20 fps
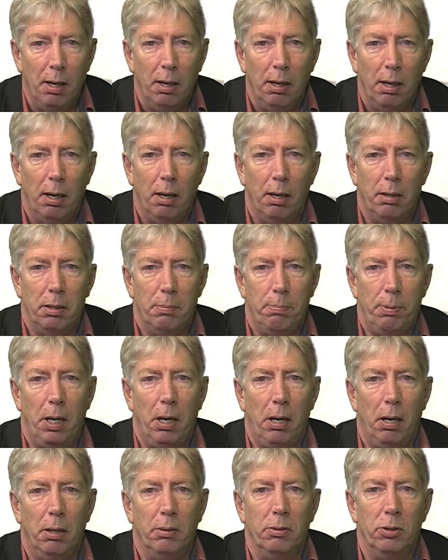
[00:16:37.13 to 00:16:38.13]
the
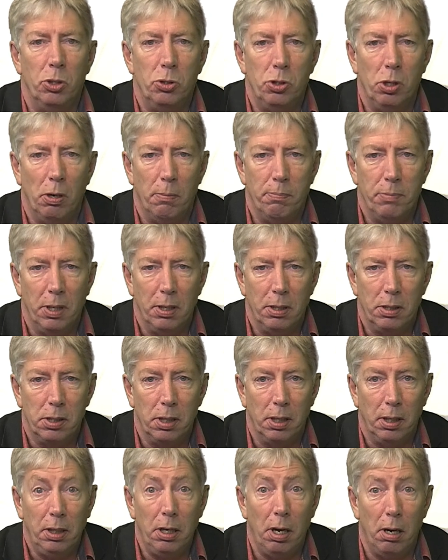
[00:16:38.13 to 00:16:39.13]
part and the job
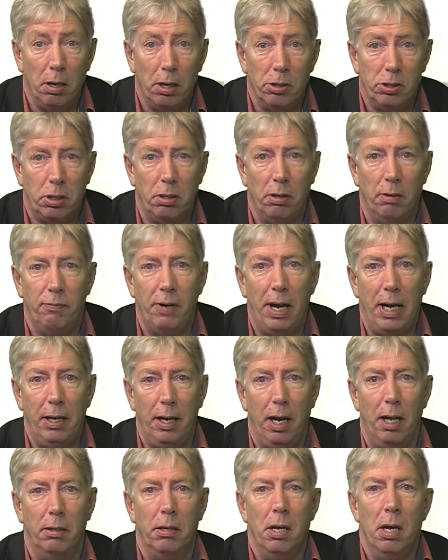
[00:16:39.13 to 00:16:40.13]
that Carlos
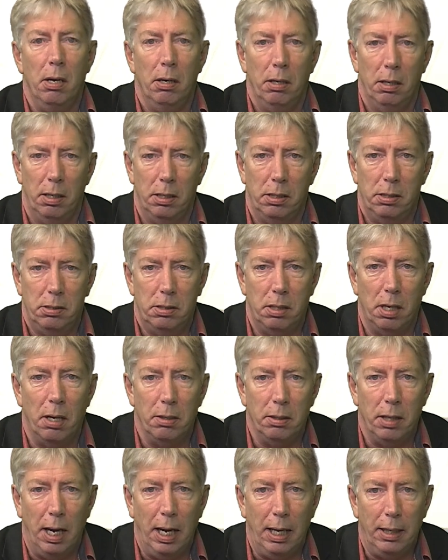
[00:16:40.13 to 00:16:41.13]
Carvalhal has
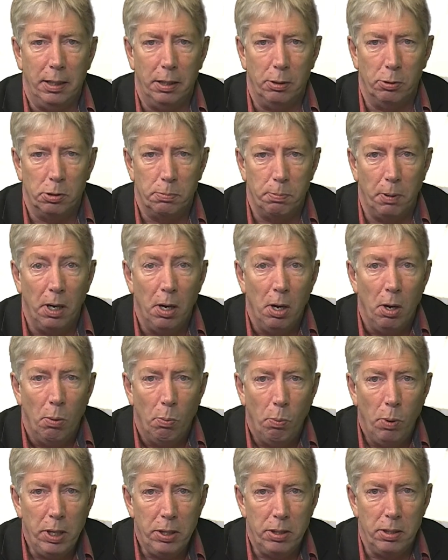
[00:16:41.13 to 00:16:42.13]
done at Hillsborough
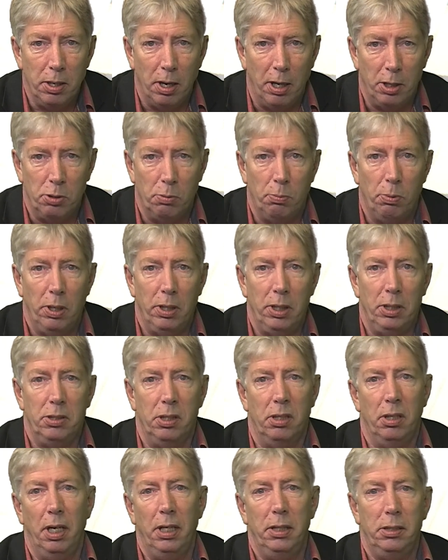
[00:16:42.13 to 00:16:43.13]
with Nigel Worthington
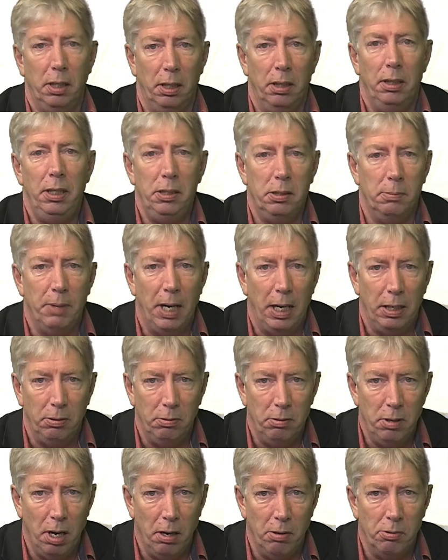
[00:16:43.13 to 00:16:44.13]
later, and he's a man who
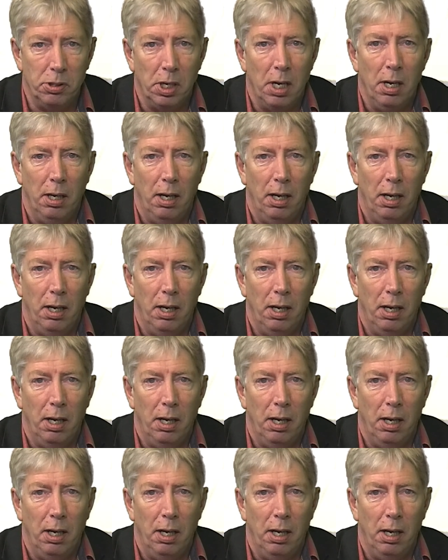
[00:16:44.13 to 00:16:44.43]
knows,